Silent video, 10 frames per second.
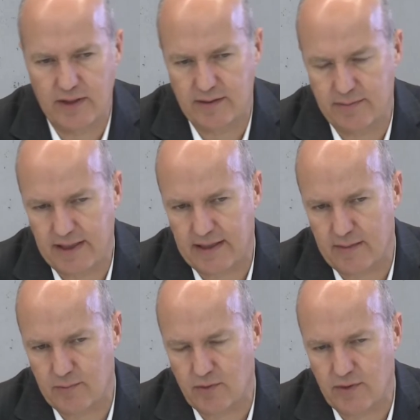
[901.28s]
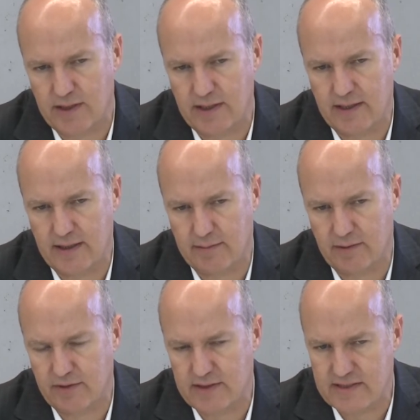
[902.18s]
the bank employee
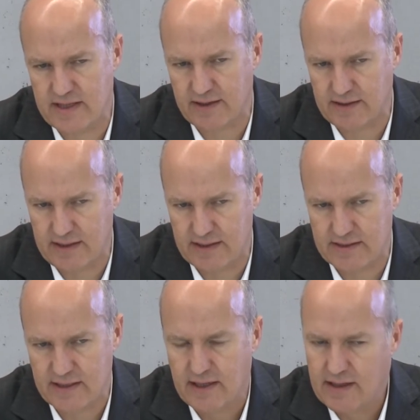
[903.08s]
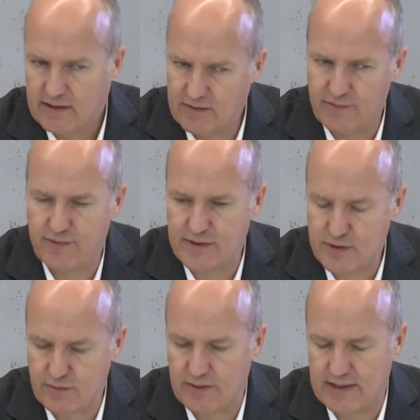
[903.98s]
about their needs, the
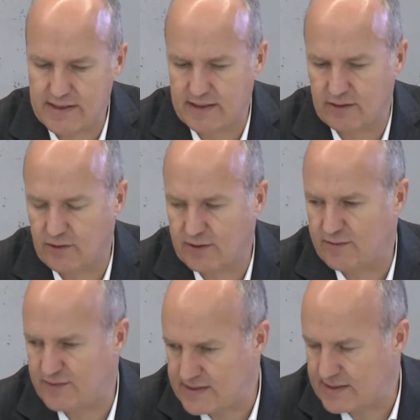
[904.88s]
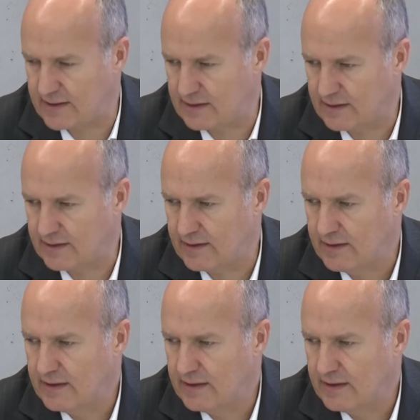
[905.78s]
first one is a lot physically.